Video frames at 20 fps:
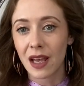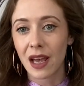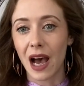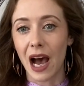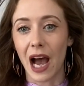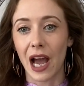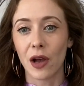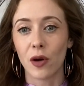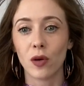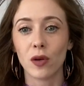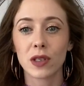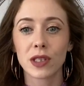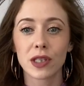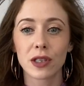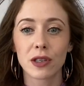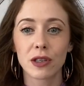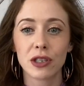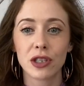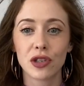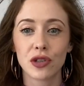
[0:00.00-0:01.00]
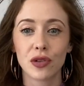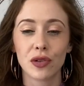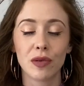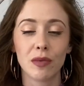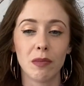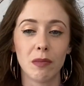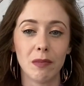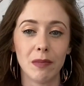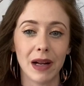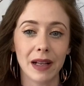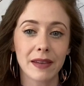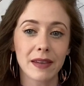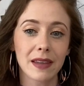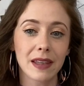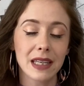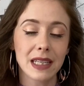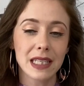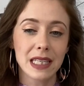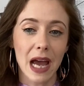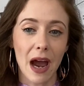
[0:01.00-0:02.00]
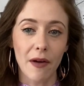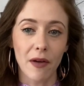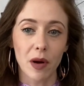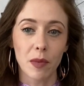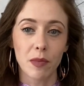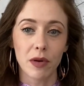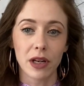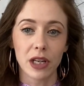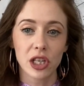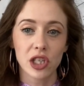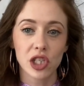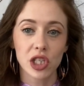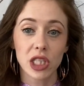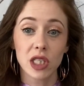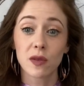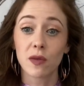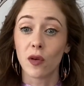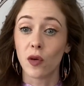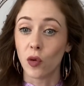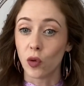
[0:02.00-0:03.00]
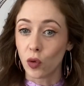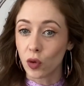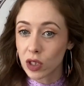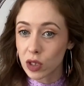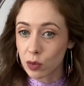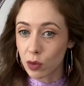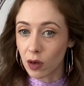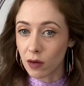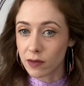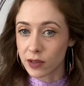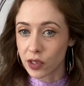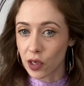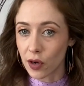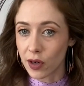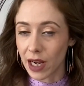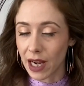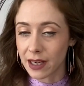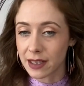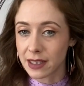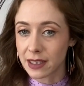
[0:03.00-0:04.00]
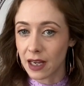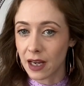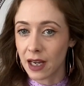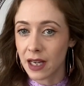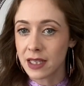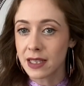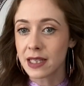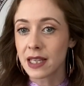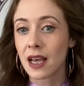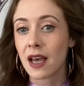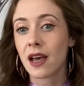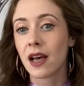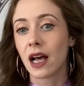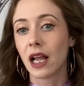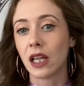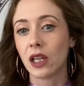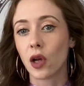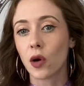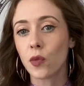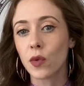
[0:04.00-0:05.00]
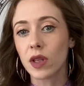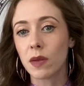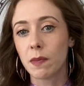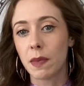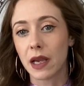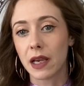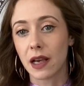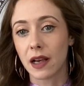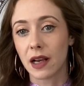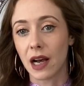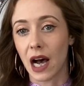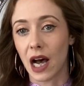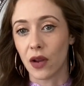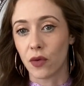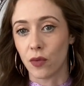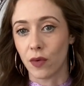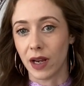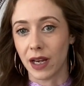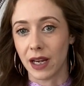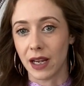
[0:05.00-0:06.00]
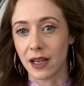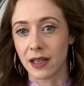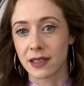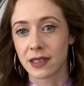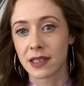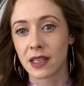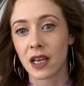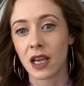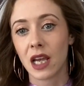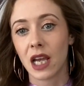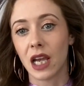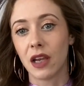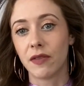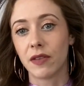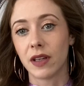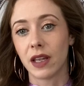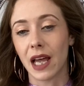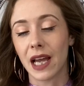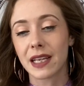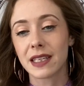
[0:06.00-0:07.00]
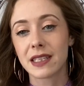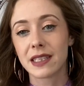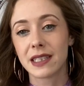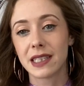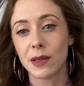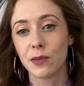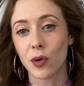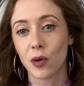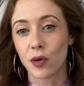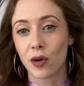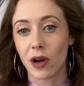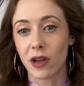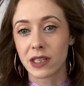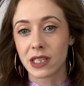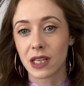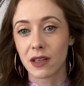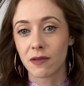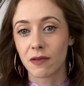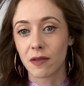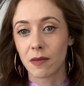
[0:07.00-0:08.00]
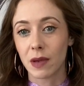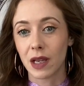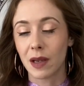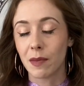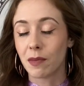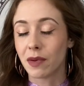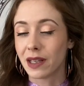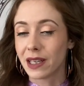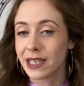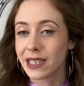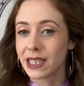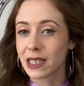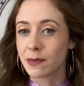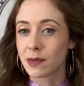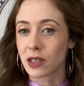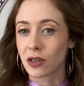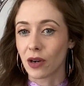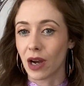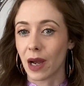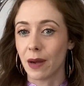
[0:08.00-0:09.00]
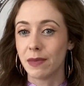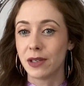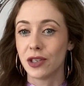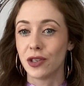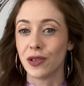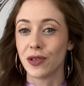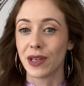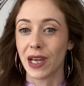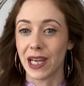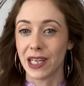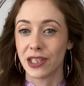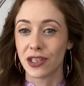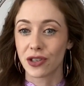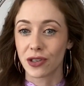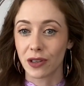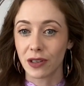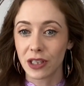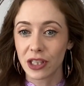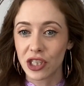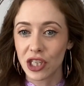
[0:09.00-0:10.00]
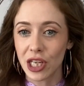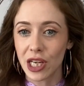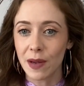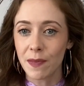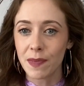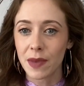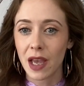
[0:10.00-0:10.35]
I also do monthly tarot predictions for all 12 zodiac signs, along with pick a card readings. If you'd like to see more content from me, please subscribe to K-Astrology.